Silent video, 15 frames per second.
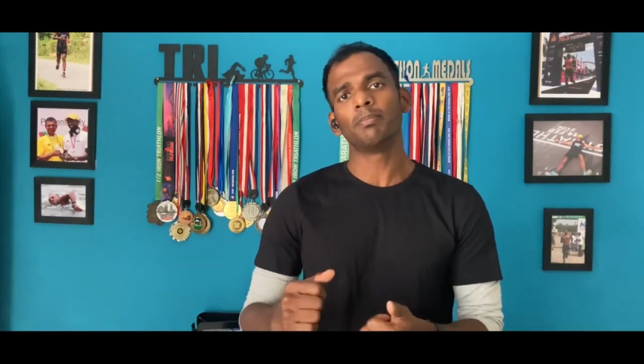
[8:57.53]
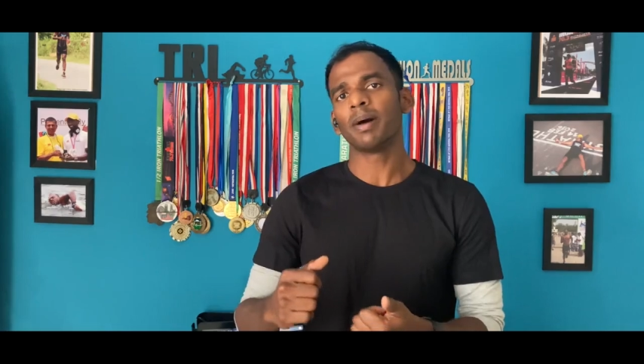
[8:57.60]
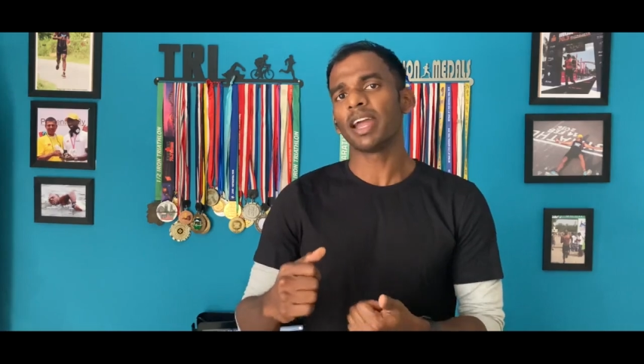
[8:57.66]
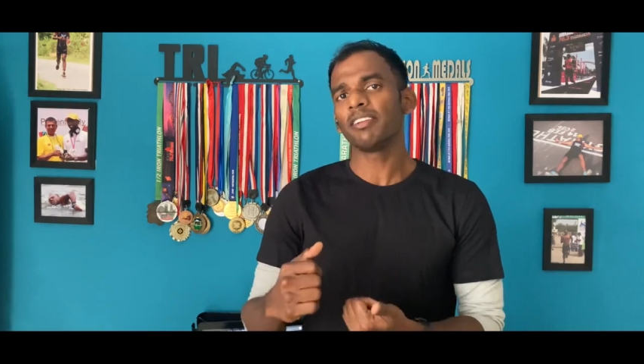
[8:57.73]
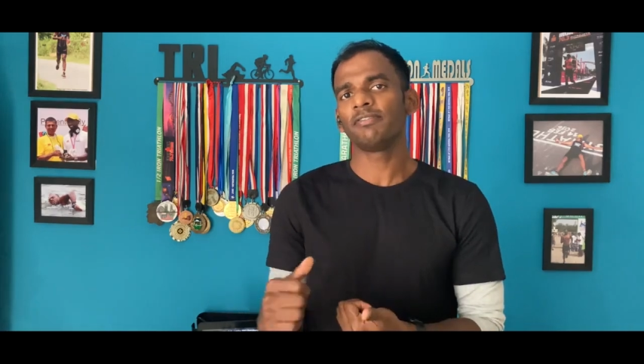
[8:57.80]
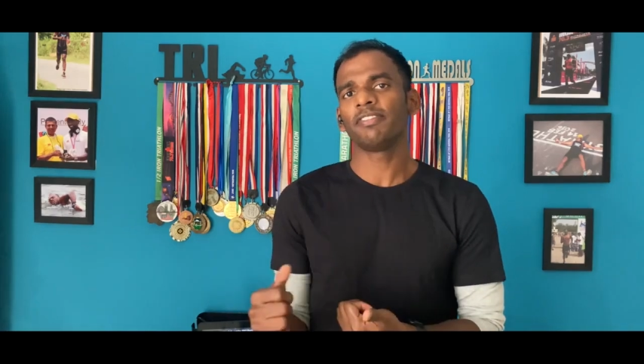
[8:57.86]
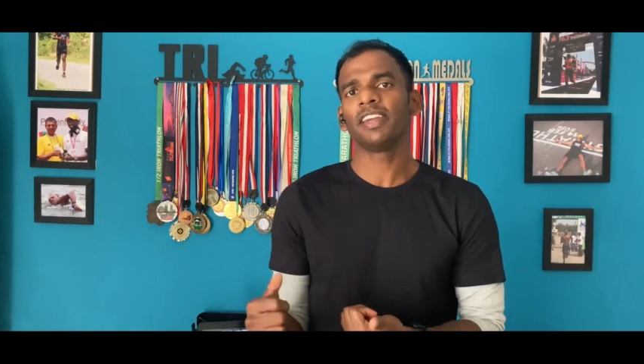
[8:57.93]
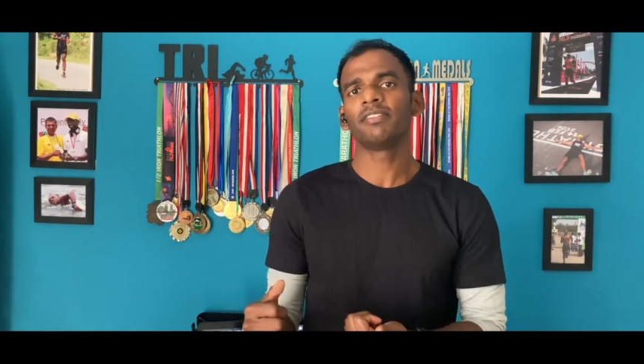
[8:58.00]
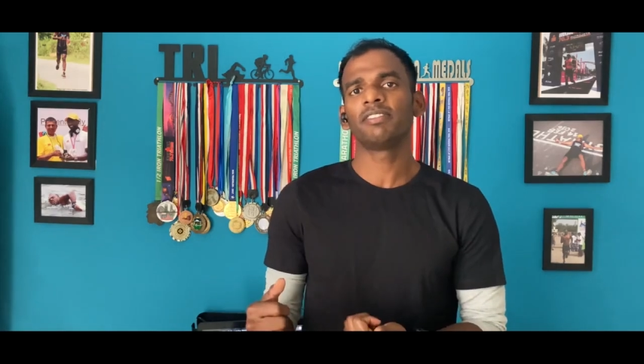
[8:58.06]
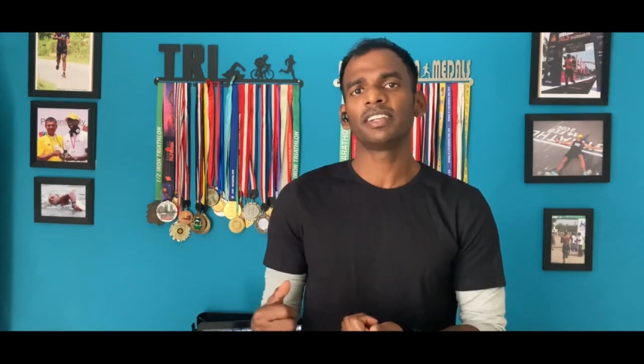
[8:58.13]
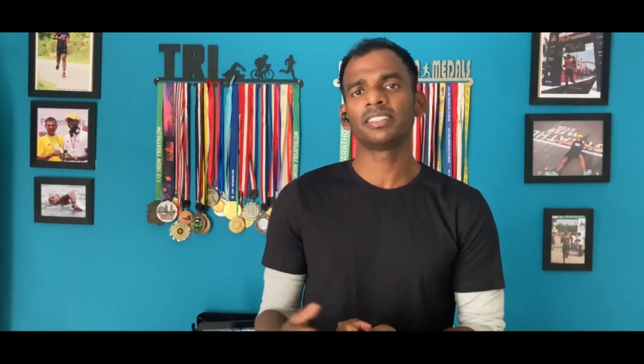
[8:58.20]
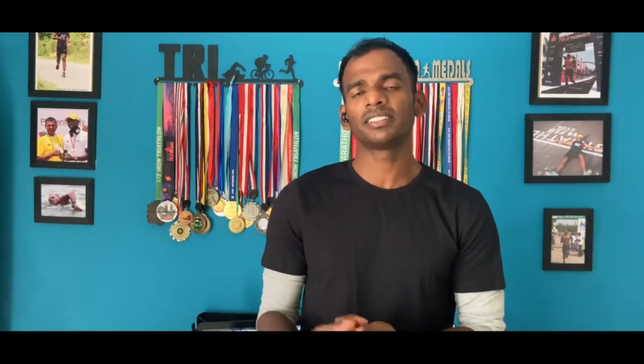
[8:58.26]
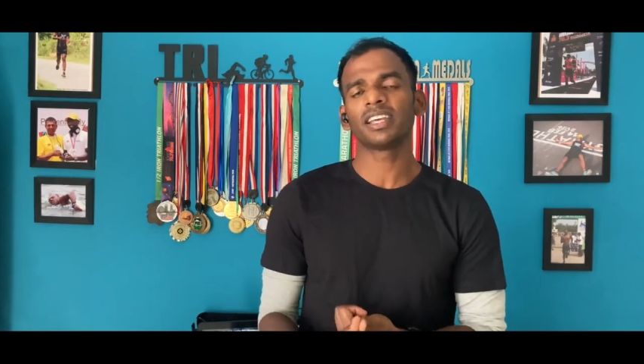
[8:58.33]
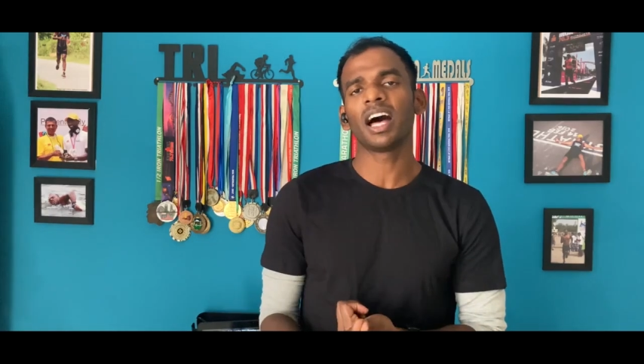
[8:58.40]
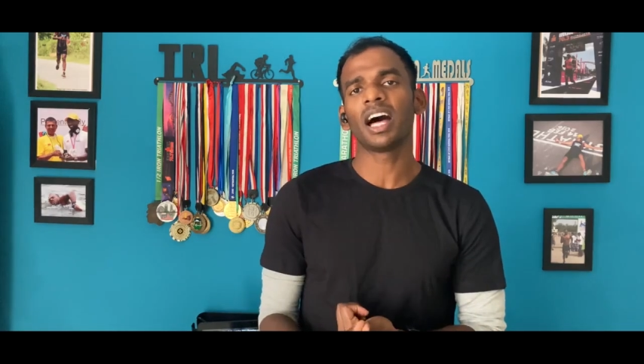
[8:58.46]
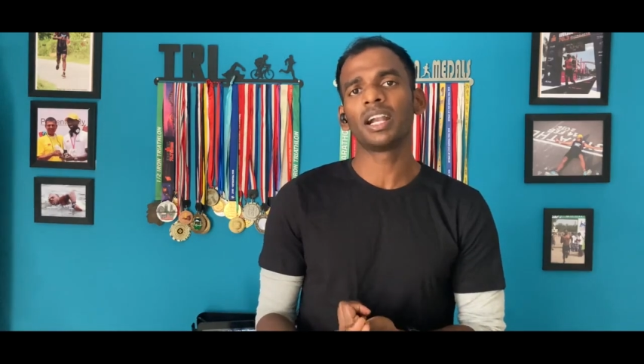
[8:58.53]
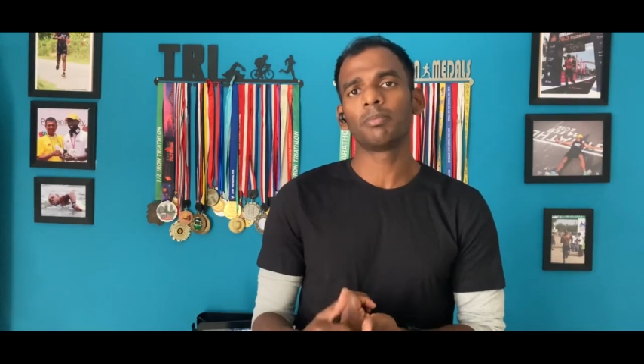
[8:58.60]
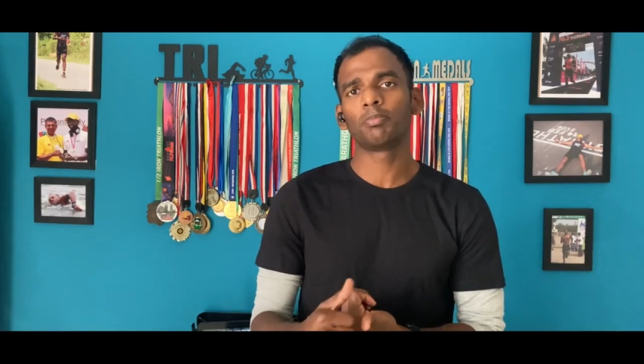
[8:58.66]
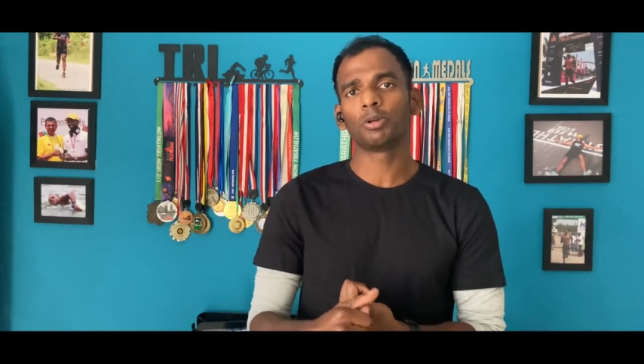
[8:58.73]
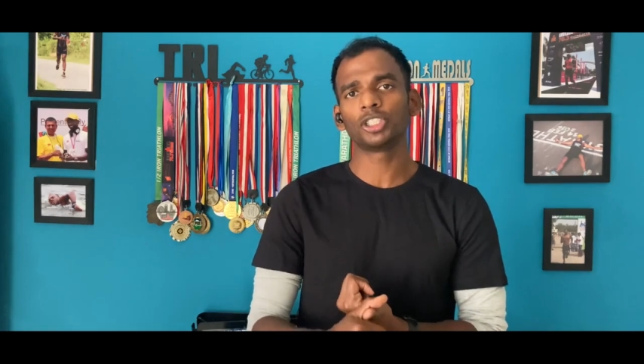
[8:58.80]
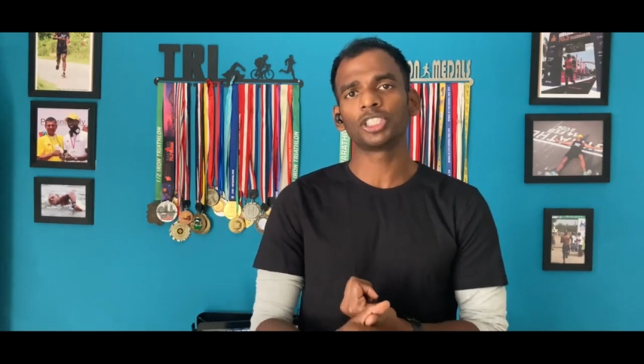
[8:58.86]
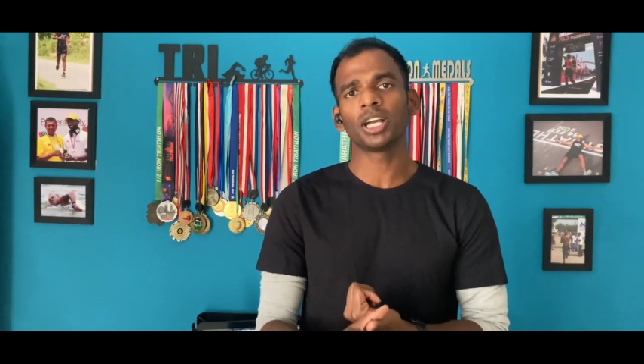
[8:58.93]
My favorites are
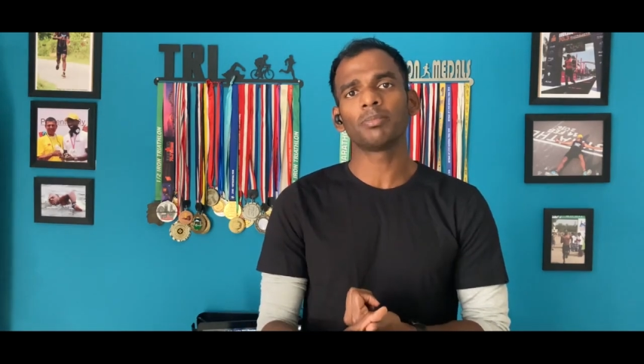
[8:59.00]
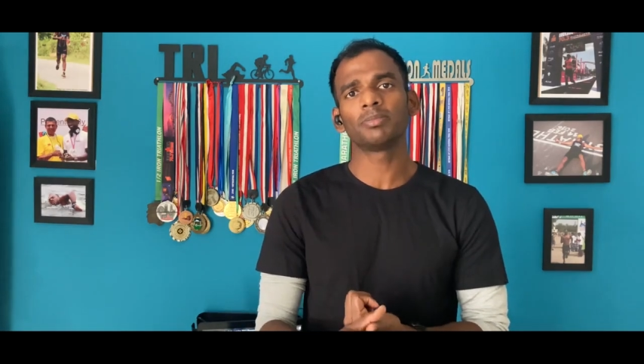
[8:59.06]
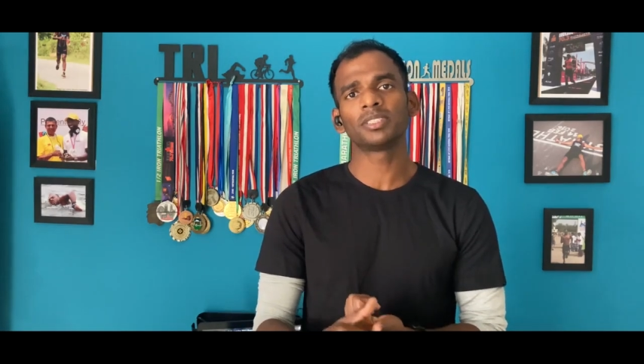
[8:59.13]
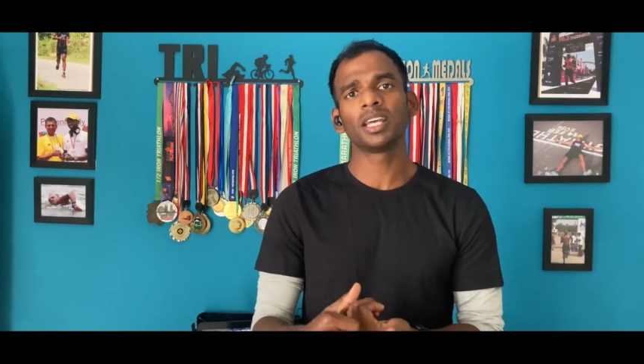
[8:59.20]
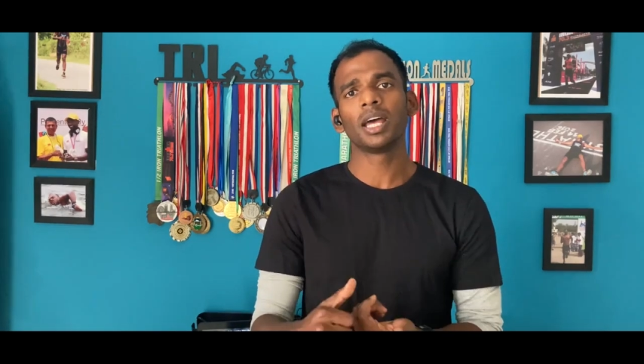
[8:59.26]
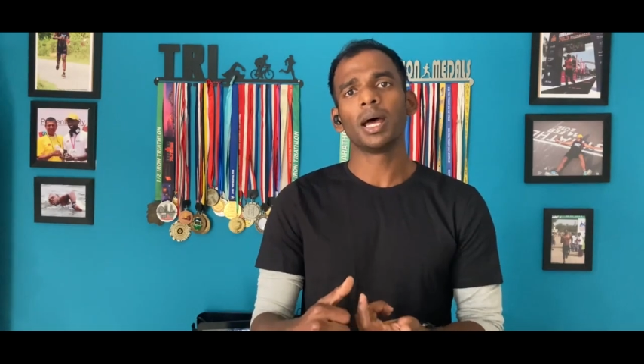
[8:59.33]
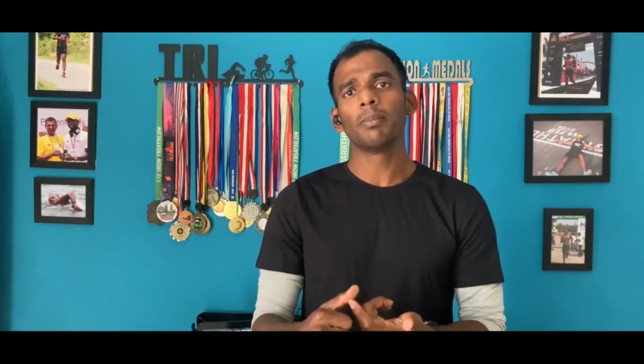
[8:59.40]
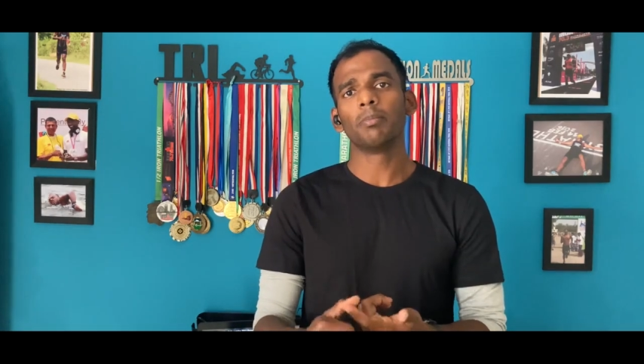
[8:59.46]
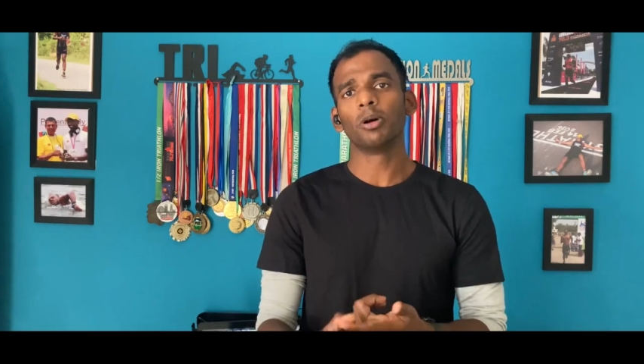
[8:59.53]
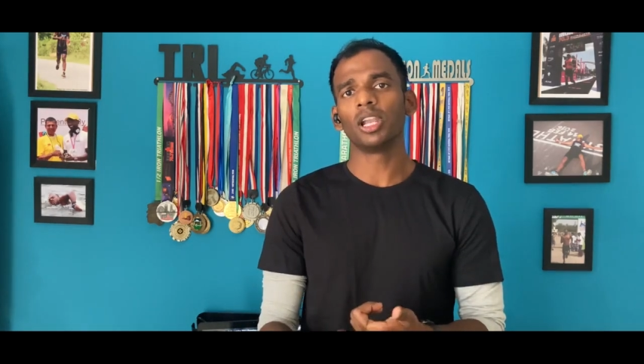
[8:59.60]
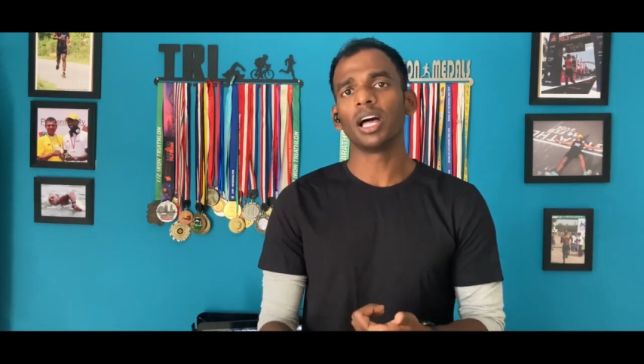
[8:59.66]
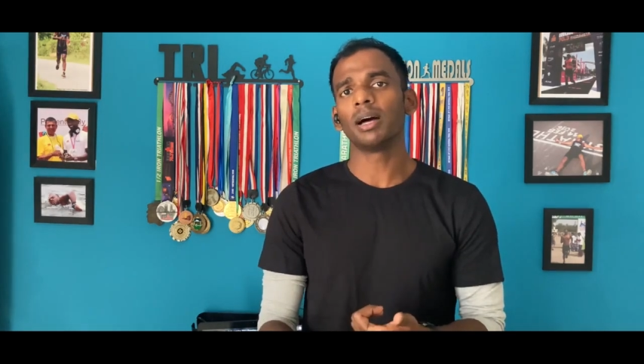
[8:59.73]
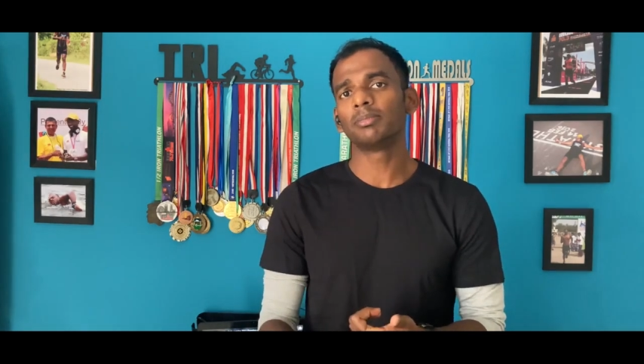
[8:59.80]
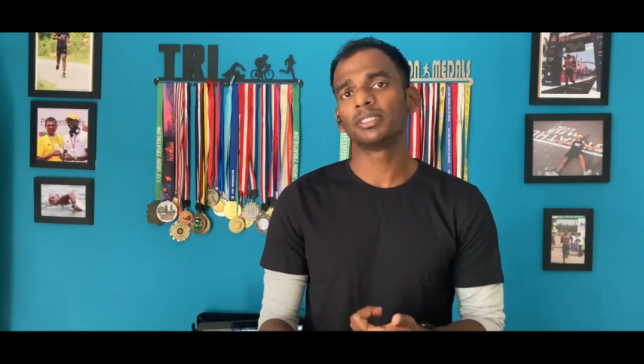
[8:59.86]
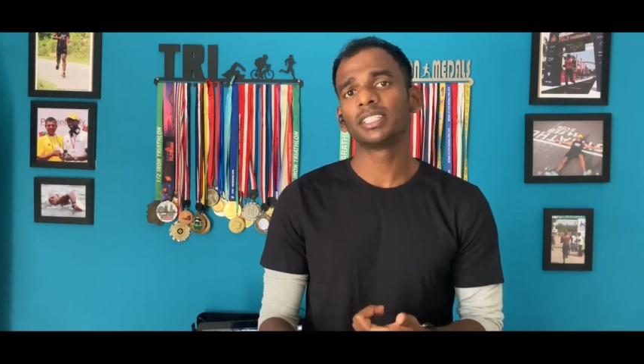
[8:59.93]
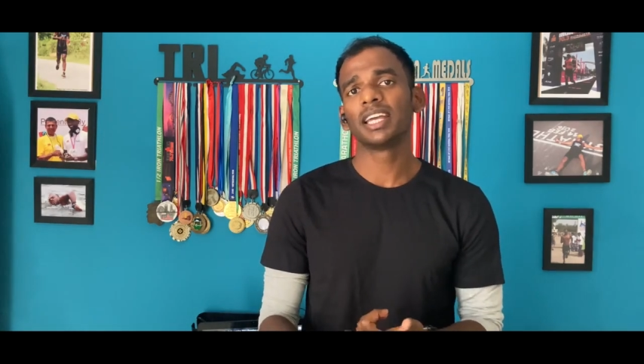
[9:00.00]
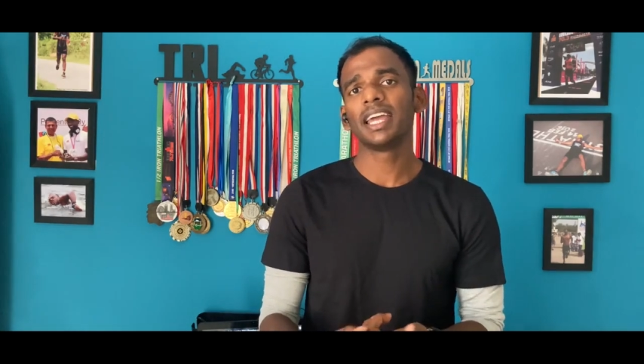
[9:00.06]
push-ups, pull-ups,